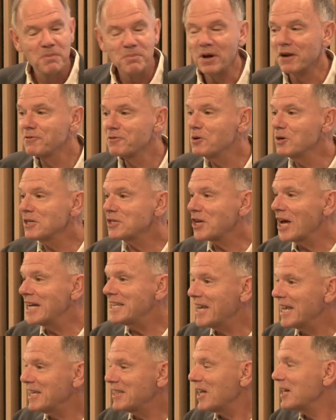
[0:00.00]
But of course, I
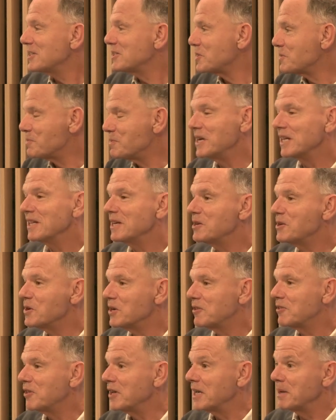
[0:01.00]
take that as a really
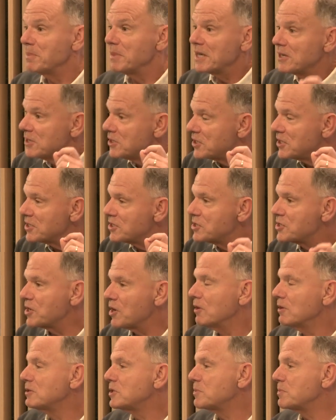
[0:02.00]
good thing because it
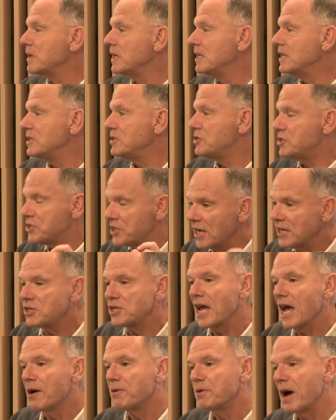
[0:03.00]
shows me
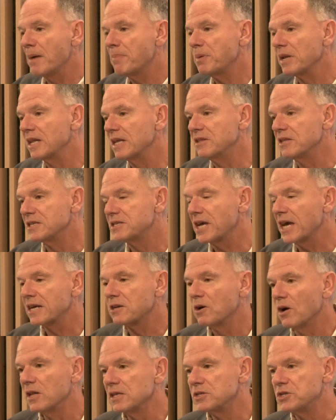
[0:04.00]
just how rapidly the
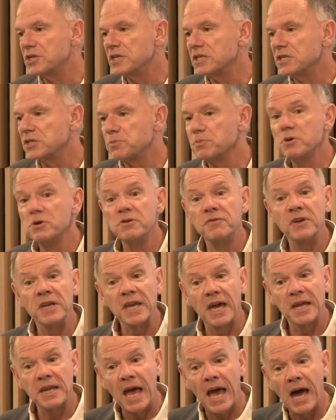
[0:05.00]
technology is
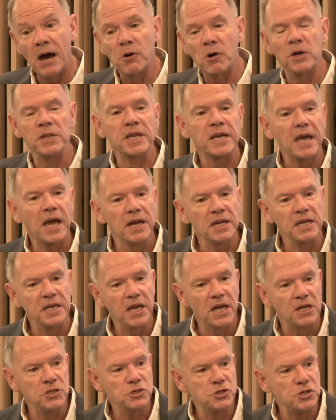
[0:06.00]
moving and how on the
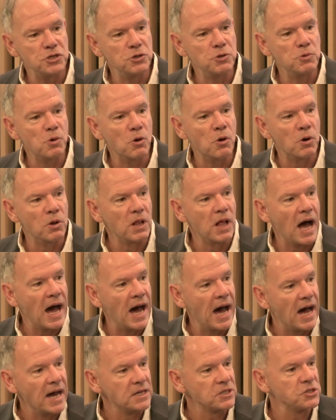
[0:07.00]
cutting edge you all
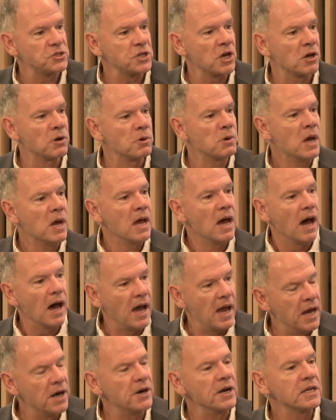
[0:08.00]
are. So
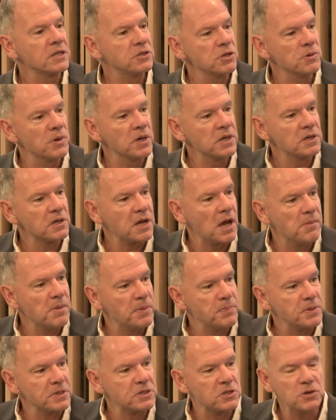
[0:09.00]
Eric, do you want to come
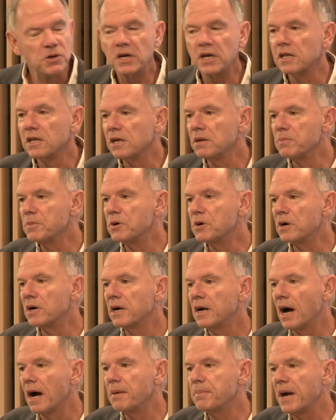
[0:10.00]
up and talk a little
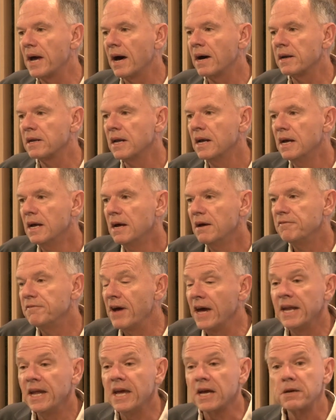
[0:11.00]
more about
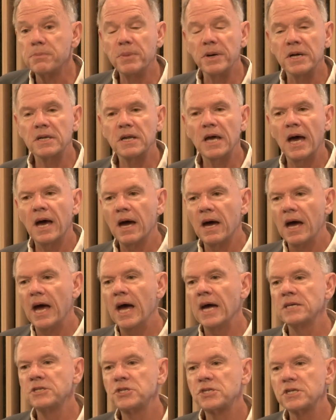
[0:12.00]
VanEck? But
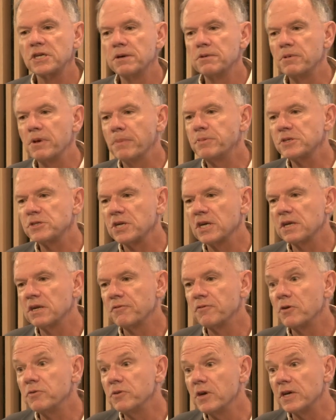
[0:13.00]
as a
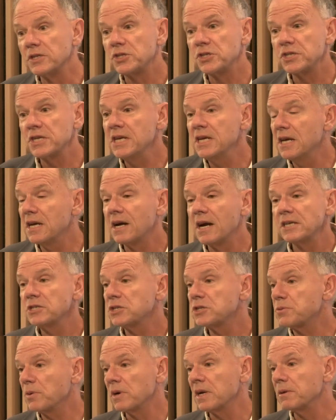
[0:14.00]
representative of USC here, I
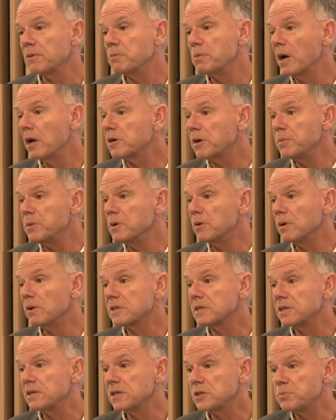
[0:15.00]
just want to welcome you
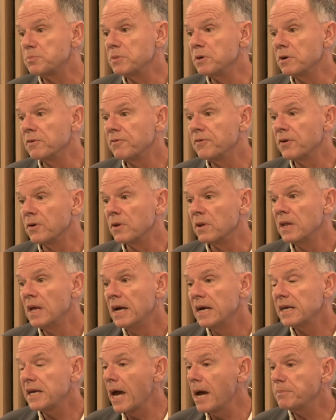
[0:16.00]
all to this beautiful
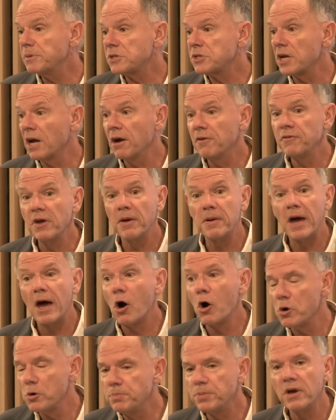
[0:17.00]
campus, and I
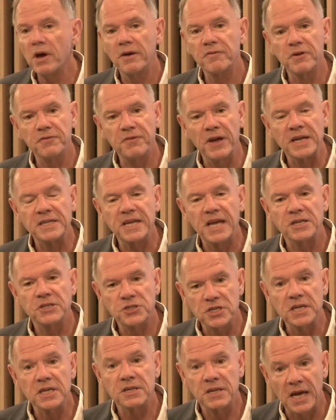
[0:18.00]
hope you have a
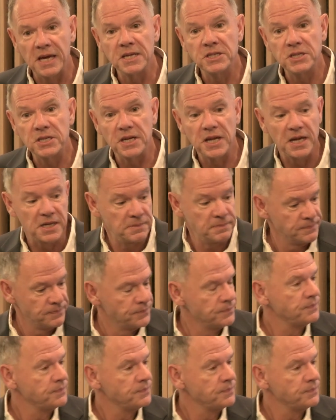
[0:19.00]
fantastic day today.